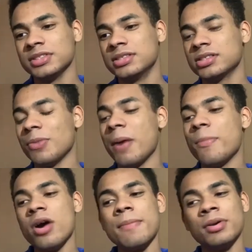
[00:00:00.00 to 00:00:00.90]
So my
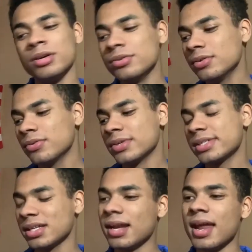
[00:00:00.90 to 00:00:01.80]
boy Blue was
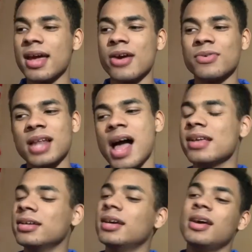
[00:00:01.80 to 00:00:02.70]
sitting there and was
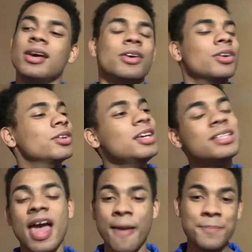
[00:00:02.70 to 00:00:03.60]
like, he's
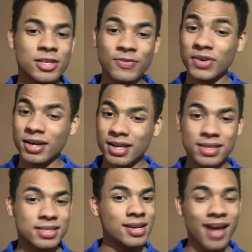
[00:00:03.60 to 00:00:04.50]
happy as fuck
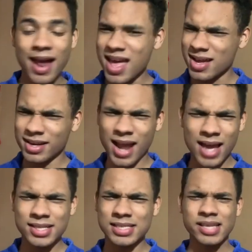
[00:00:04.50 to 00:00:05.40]
because he got like a
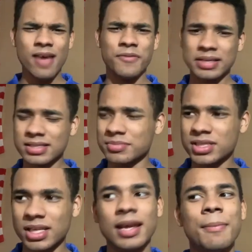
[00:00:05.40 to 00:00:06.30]
97 or some
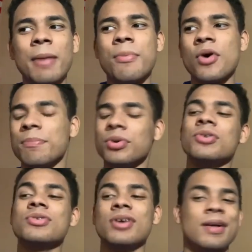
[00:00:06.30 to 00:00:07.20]
shit. And my boy
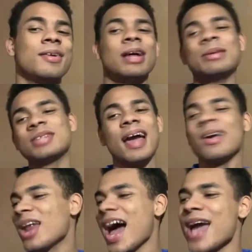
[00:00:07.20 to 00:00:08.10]
Blue, you know what I'm saying? I ain't
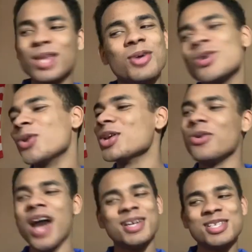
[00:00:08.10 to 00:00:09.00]
gonna lie, I didn't think he was gonna get no
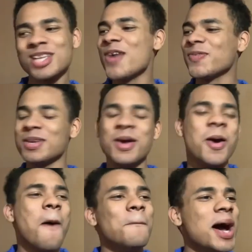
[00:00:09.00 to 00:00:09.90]
97.
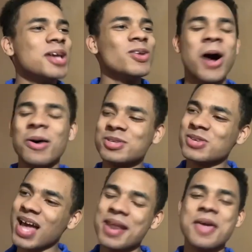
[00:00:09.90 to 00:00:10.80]
But, I
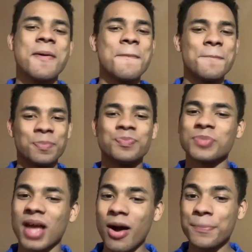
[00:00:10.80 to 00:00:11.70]

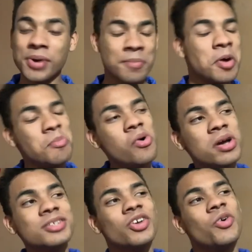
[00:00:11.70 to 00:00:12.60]
was proud of my
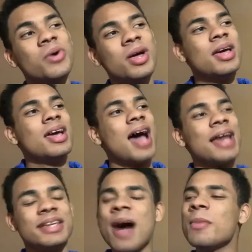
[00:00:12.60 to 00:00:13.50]
boy. So I
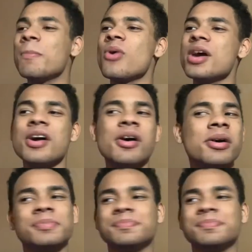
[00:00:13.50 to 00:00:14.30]
dapped my boy up